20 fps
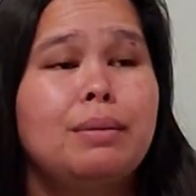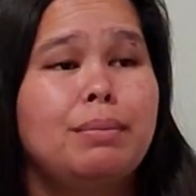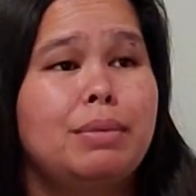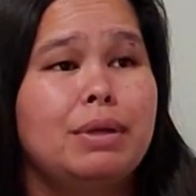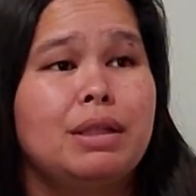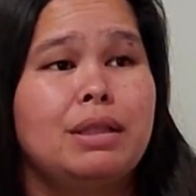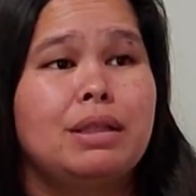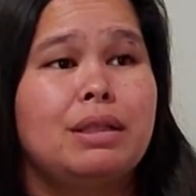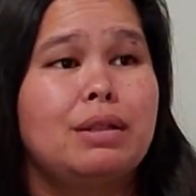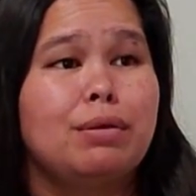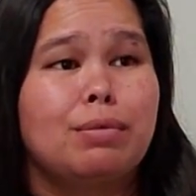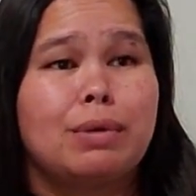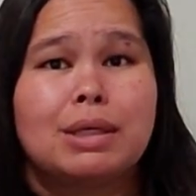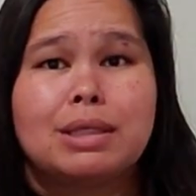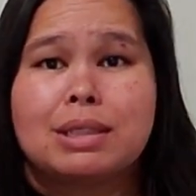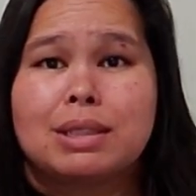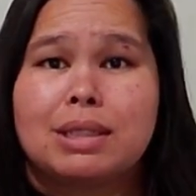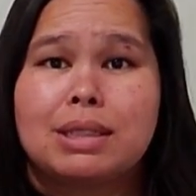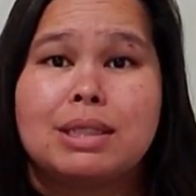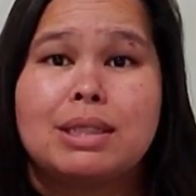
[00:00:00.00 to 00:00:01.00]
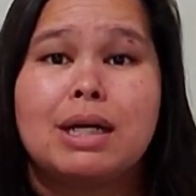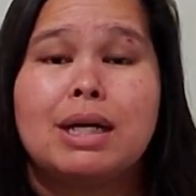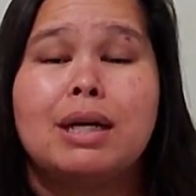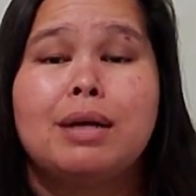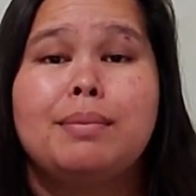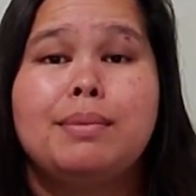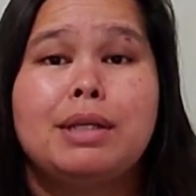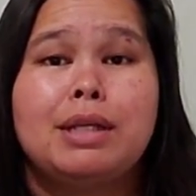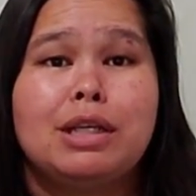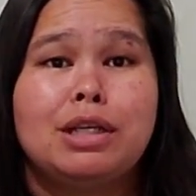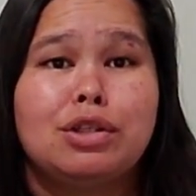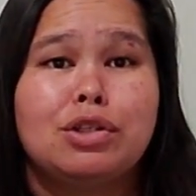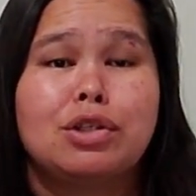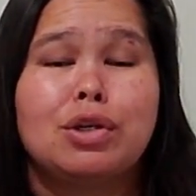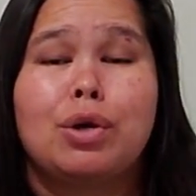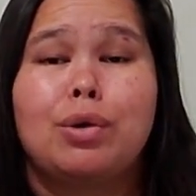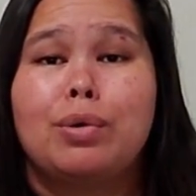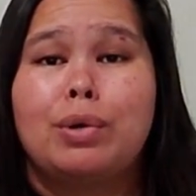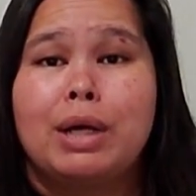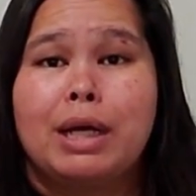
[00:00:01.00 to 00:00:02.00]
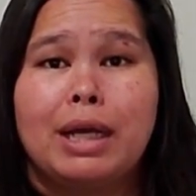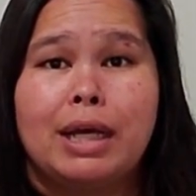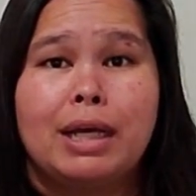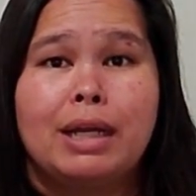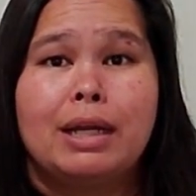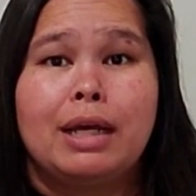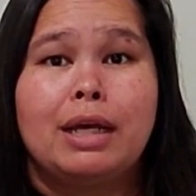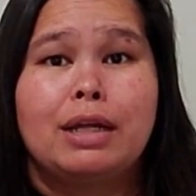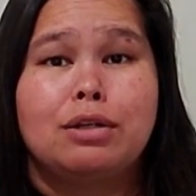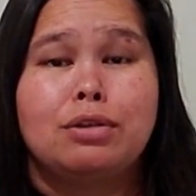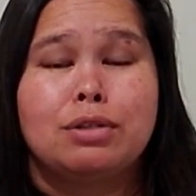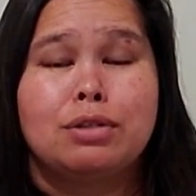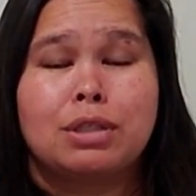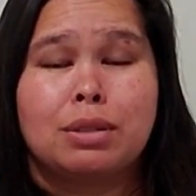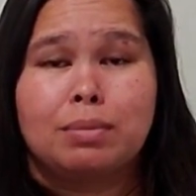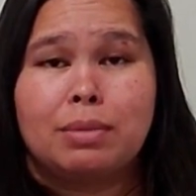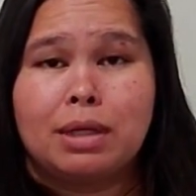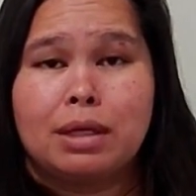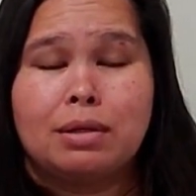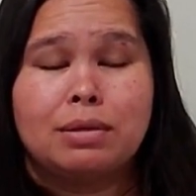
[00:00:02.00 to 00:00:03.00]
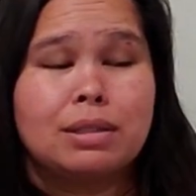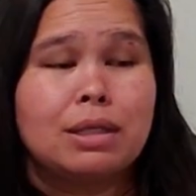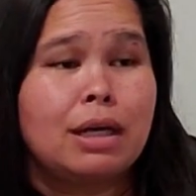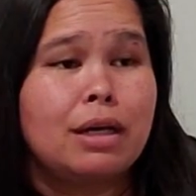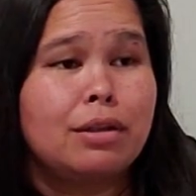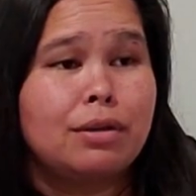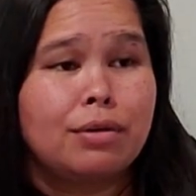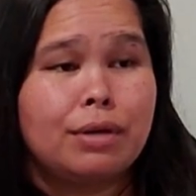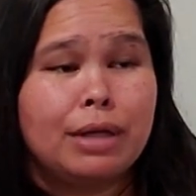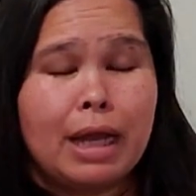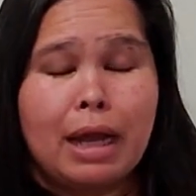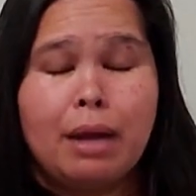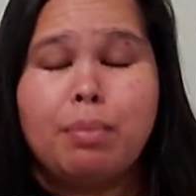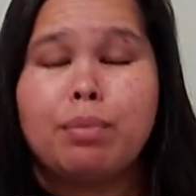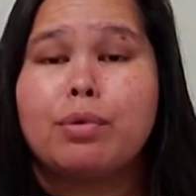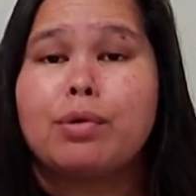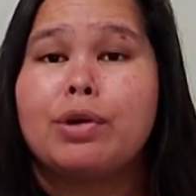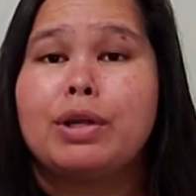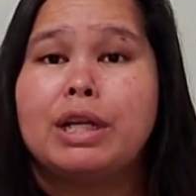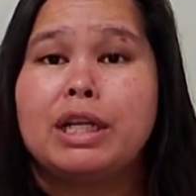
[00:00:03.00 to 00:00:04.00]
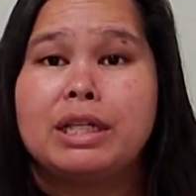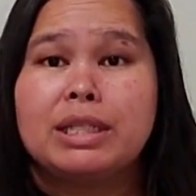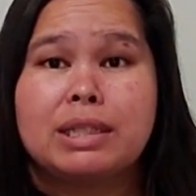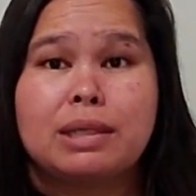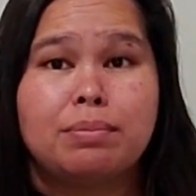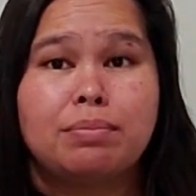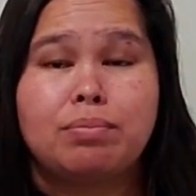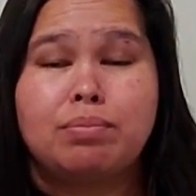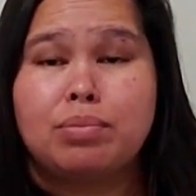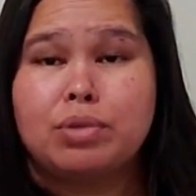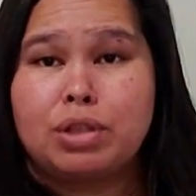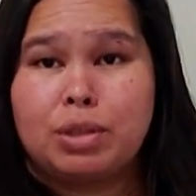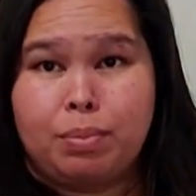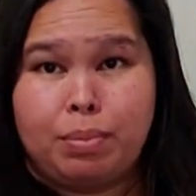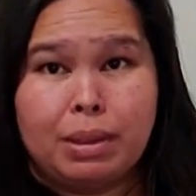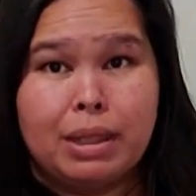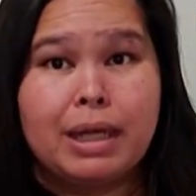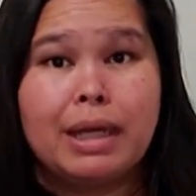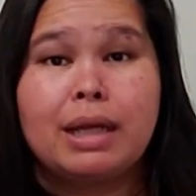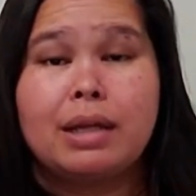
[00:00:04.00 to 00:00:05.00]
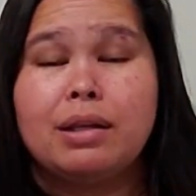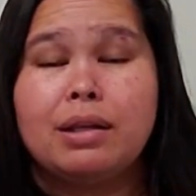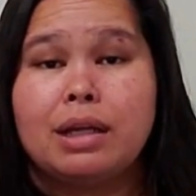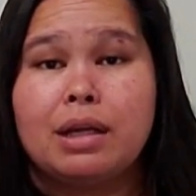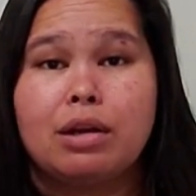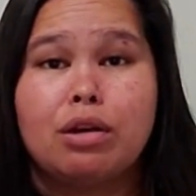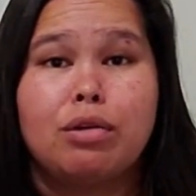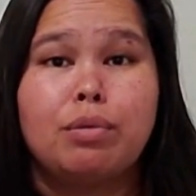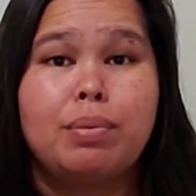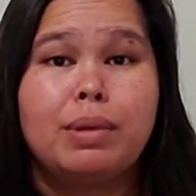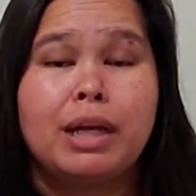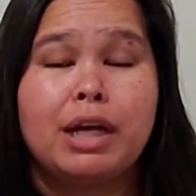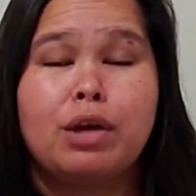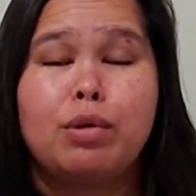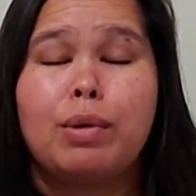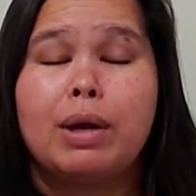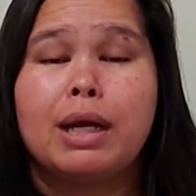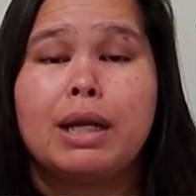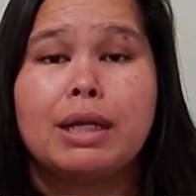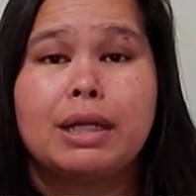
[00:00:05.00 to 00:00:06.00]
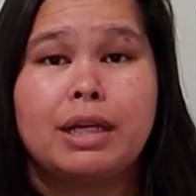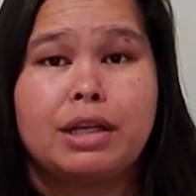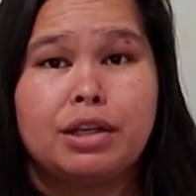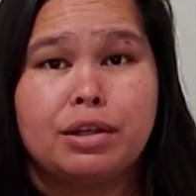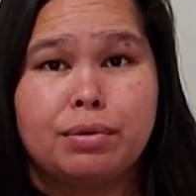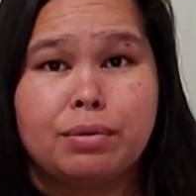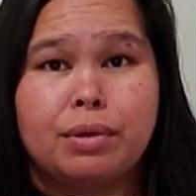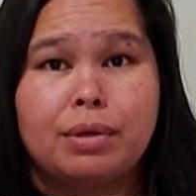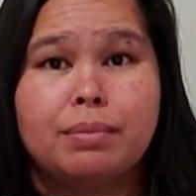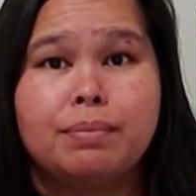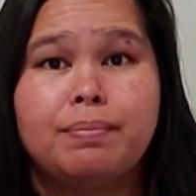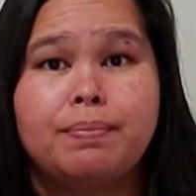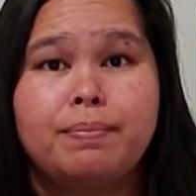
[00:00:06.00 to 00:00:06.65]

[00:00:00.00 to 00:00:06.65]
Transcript: But the rest of the time, you need to go ahead and do something else, either nap or you need to play. You can go play quietly in your room.